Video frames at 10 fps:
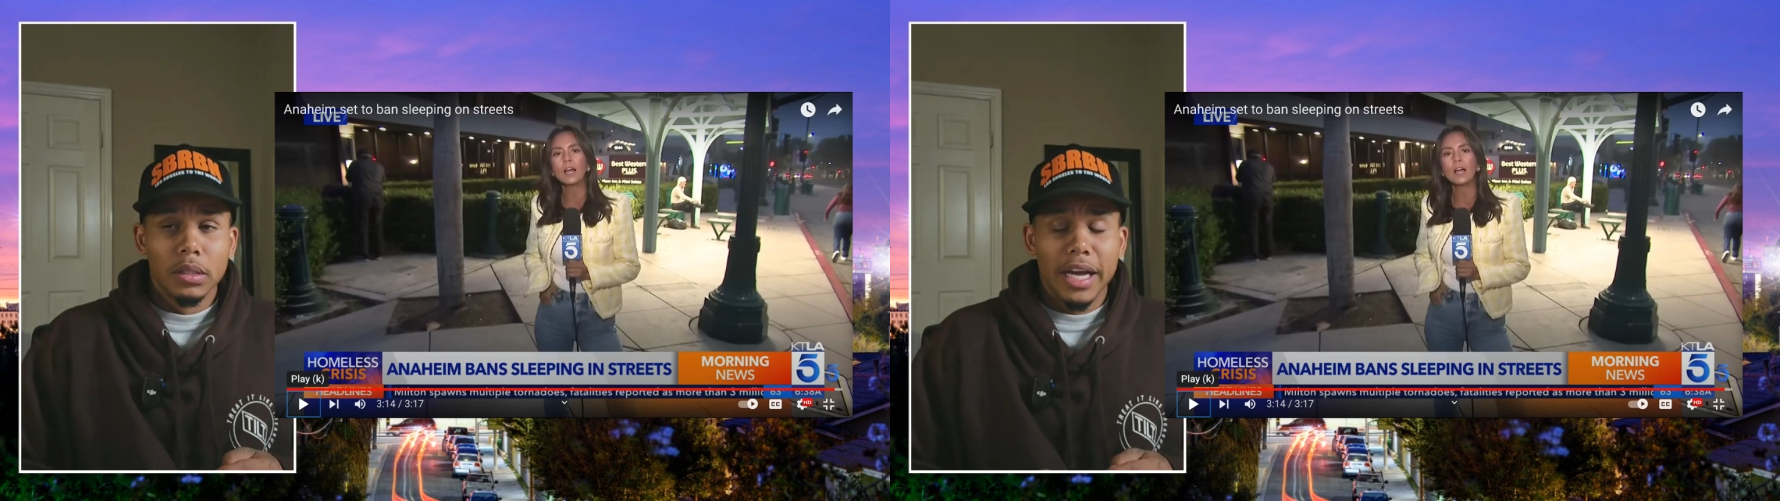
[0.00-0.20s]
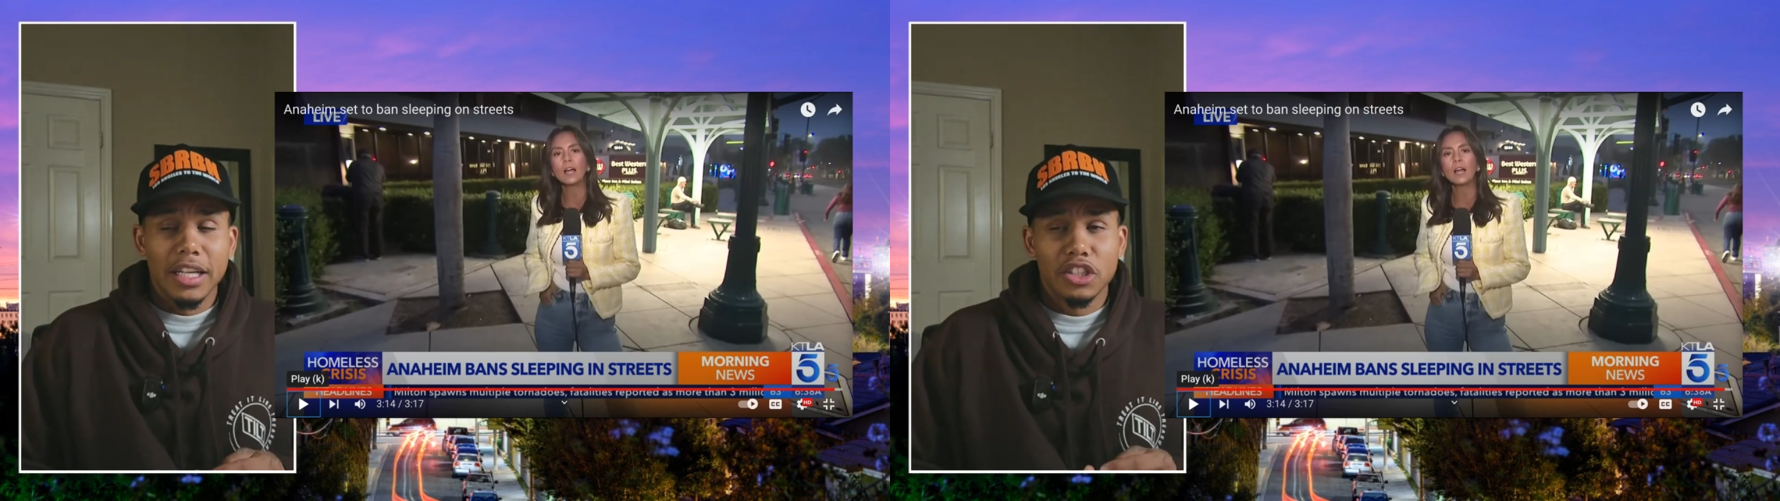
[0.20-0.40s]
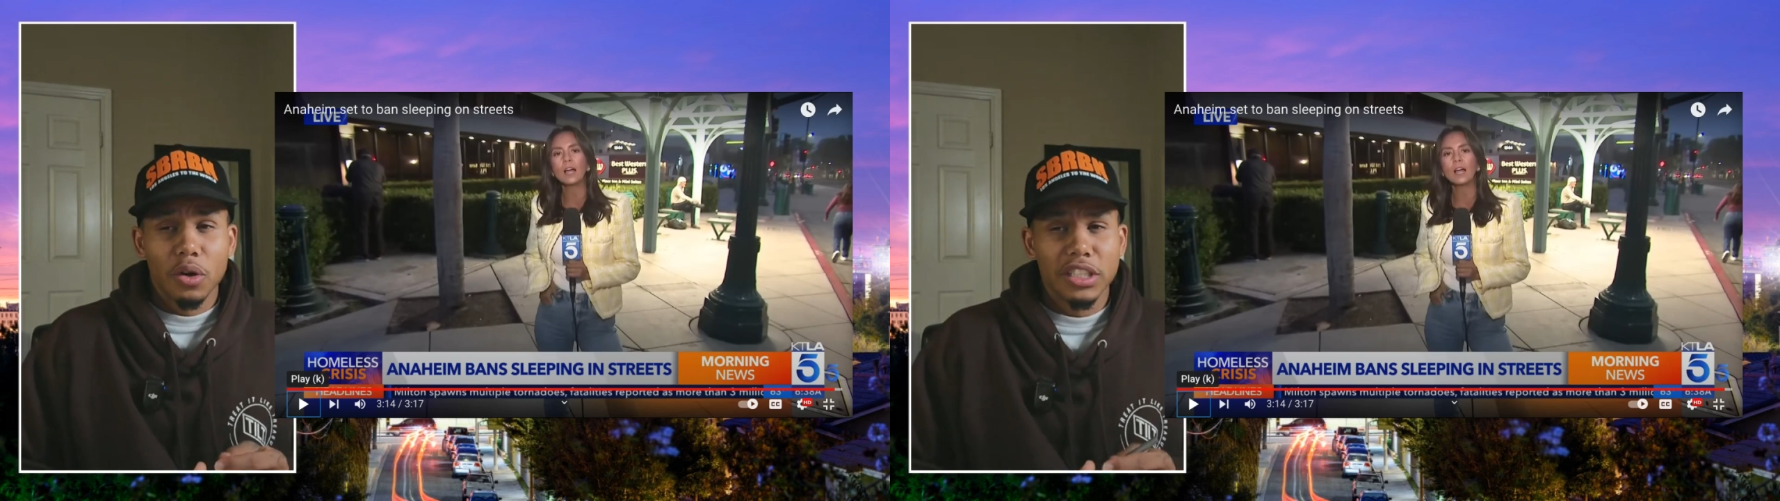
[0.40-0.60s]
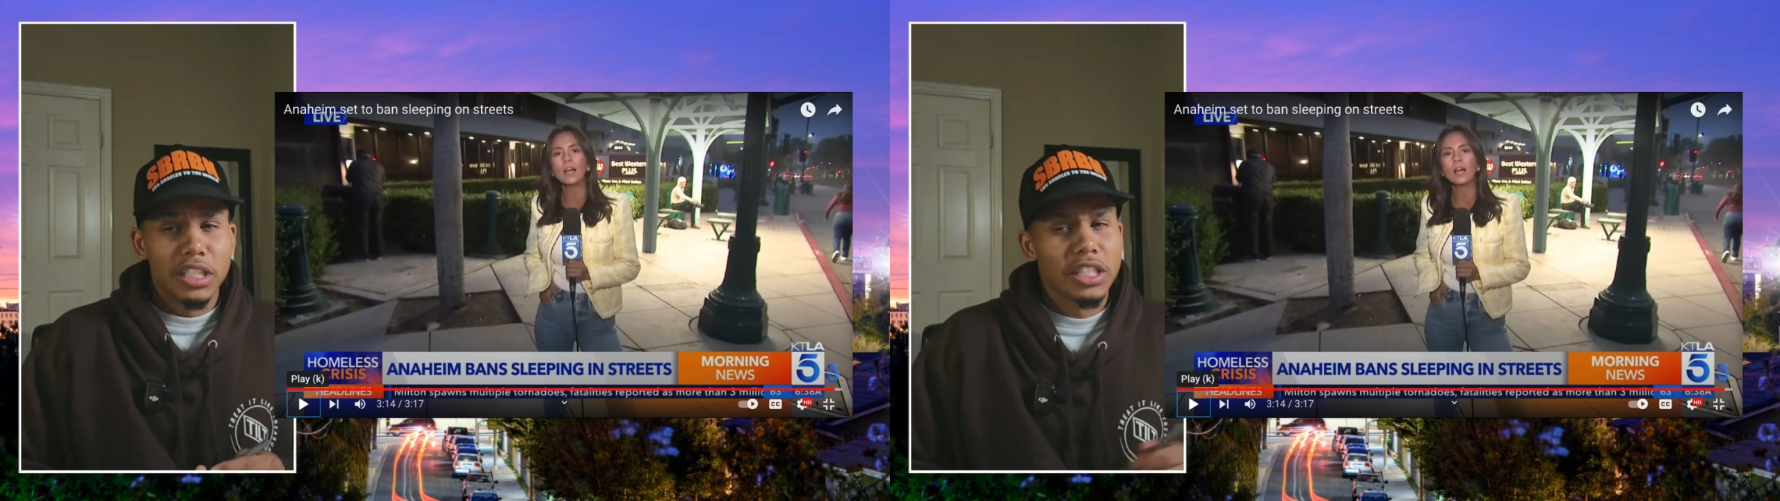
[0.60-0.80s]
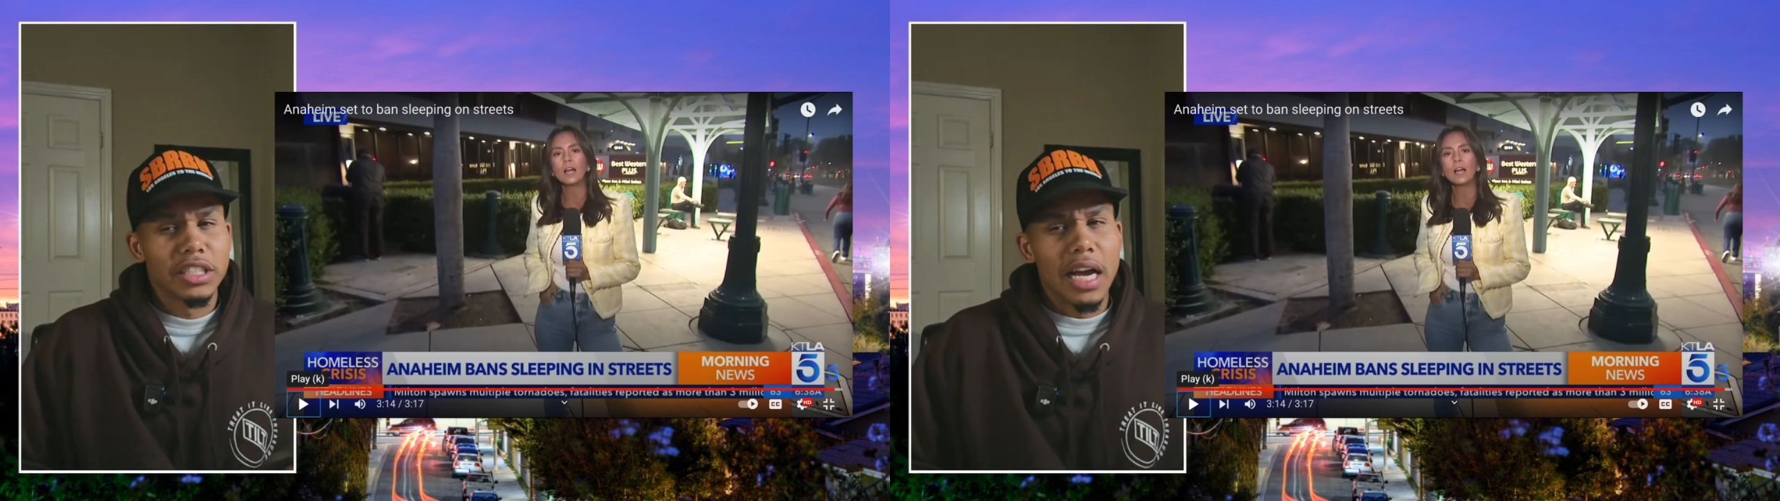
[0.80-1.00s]
And so is it
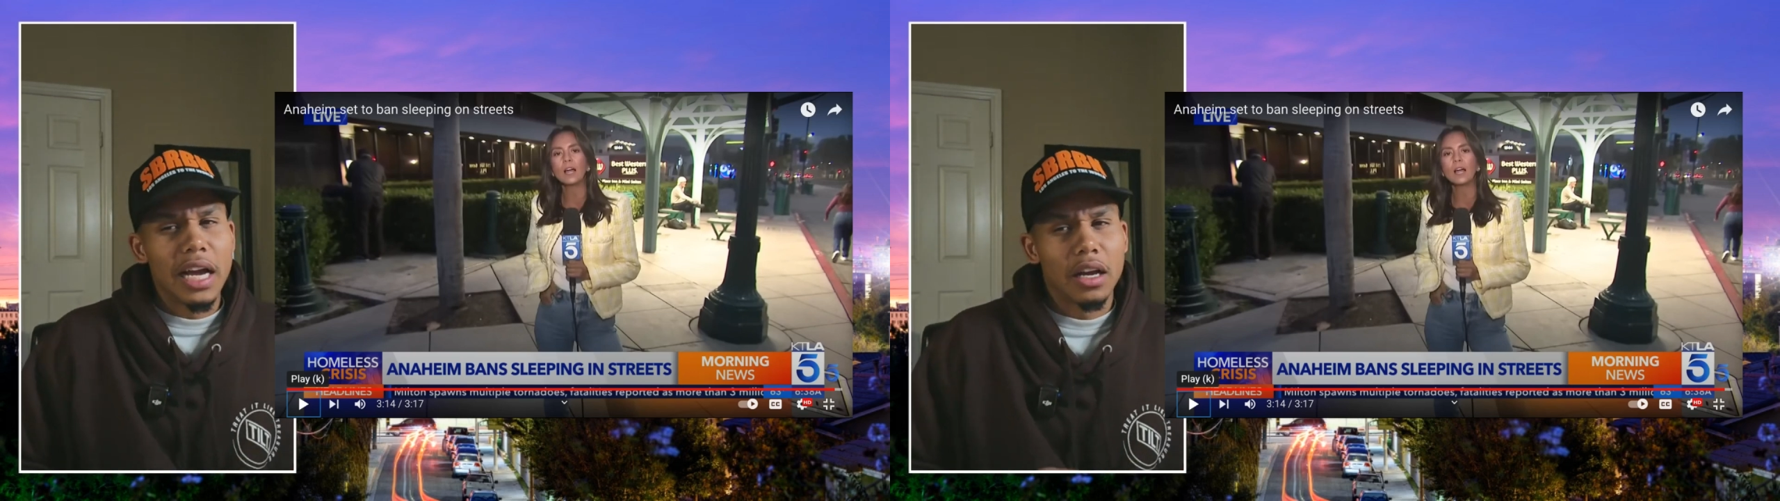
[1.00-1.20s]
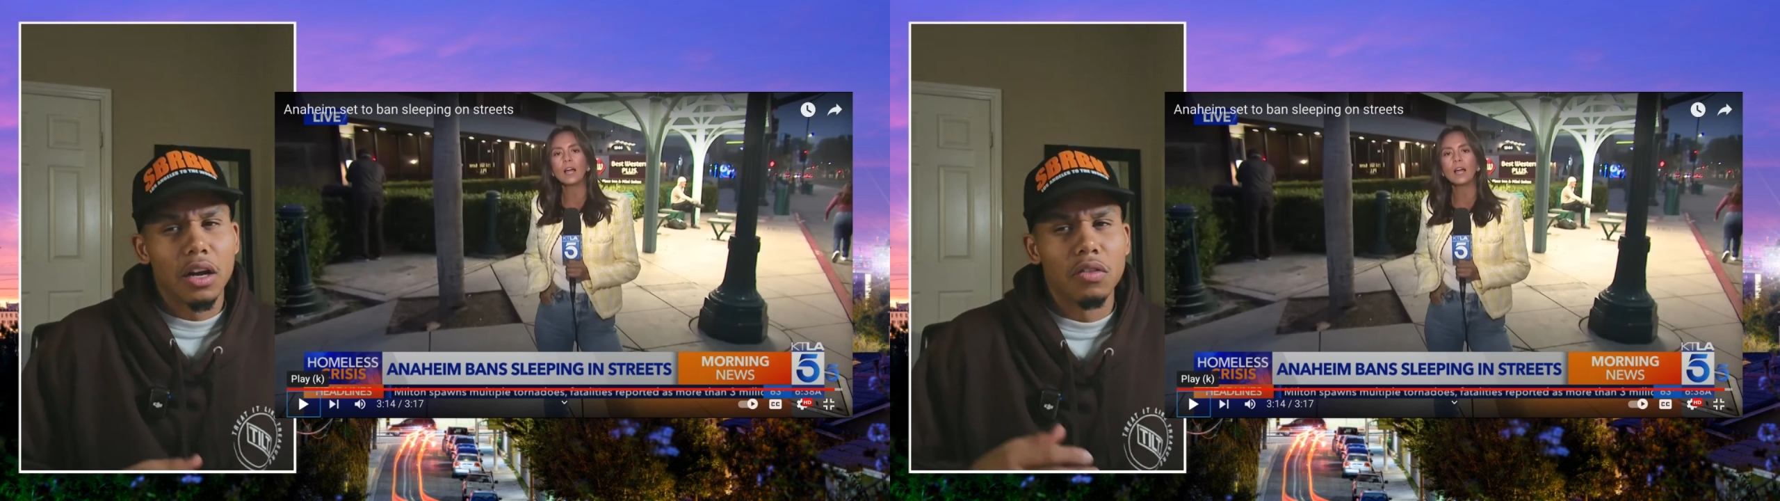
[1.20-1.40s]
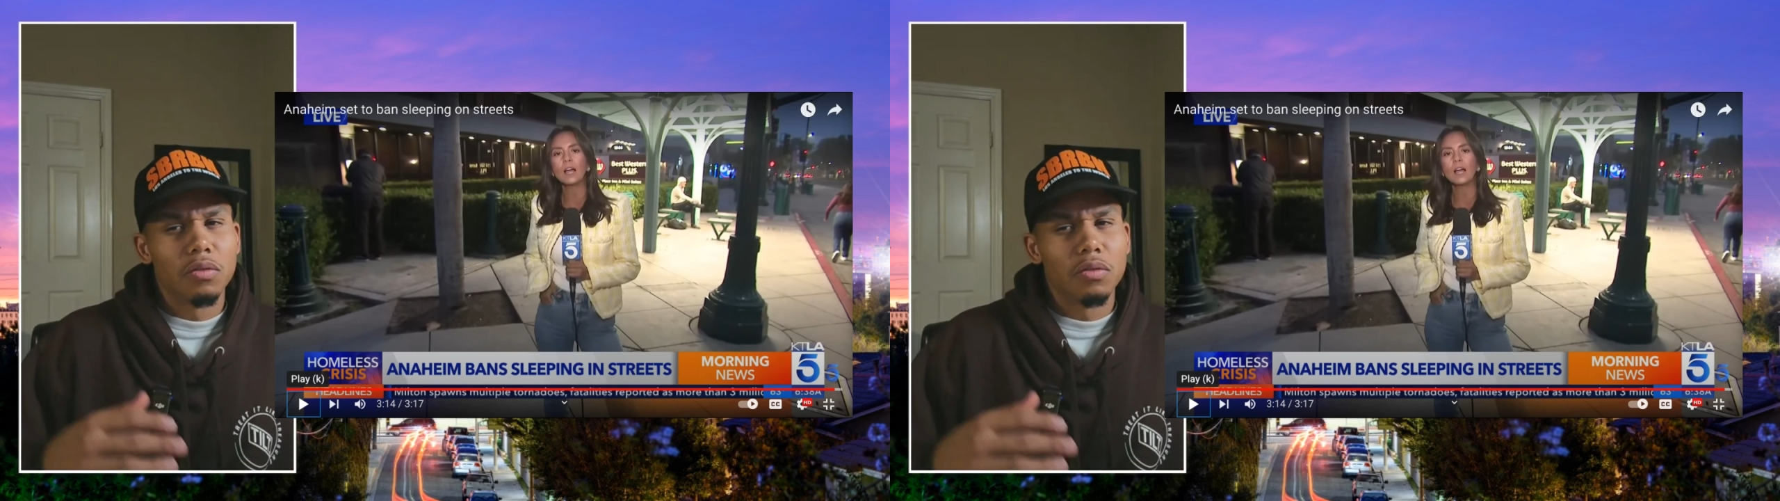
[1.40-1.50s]
just like,